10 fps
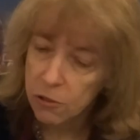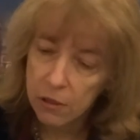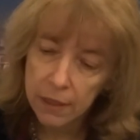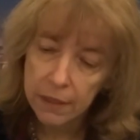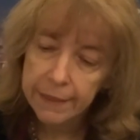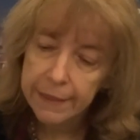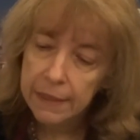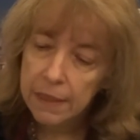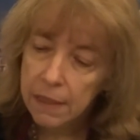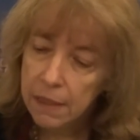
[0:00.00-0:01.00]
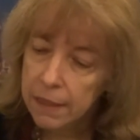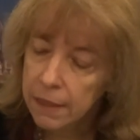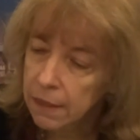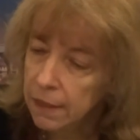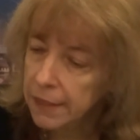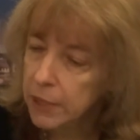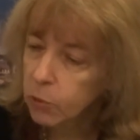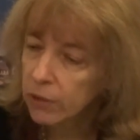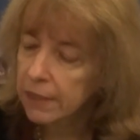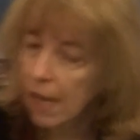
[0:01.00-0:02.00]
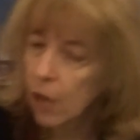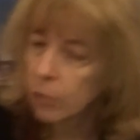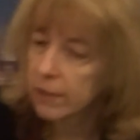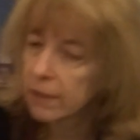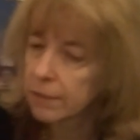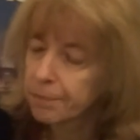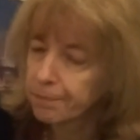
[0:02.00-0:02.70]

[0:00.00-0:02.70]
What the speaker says: journal. It was our